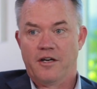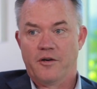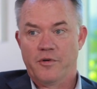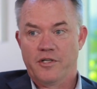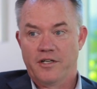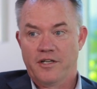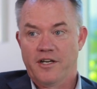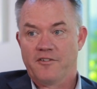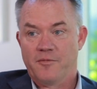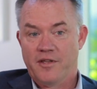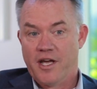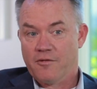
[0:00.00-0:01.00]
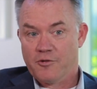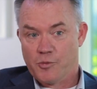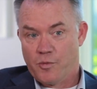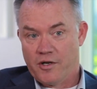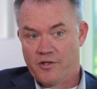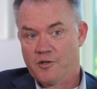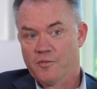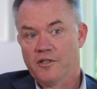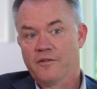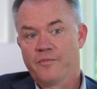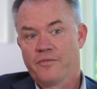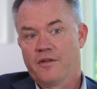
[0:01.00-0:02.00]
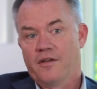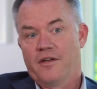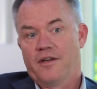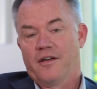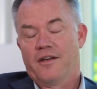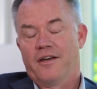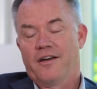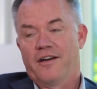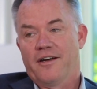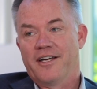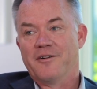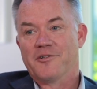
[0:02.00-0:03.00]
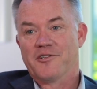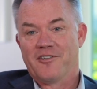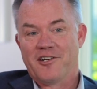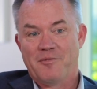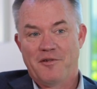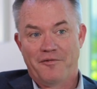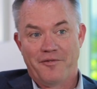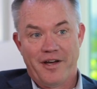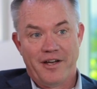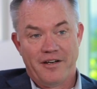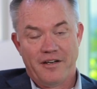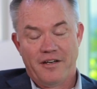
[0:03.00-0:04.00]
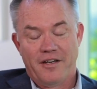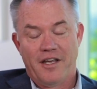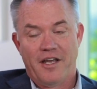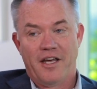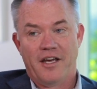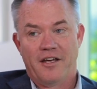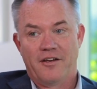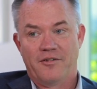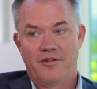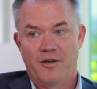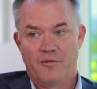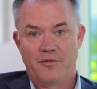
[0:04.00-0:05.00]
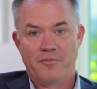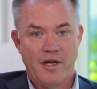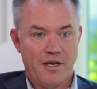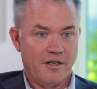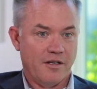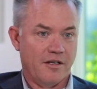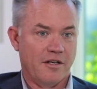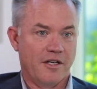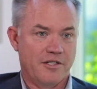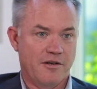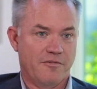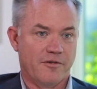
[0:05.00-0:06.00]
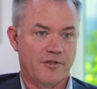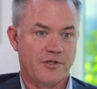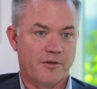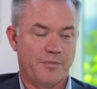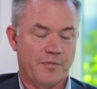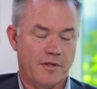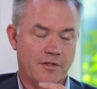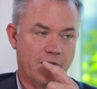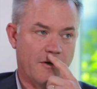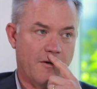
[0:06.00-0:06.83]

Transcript: We didn't have to be that responsible. It was going to be fun and it would make a difference. So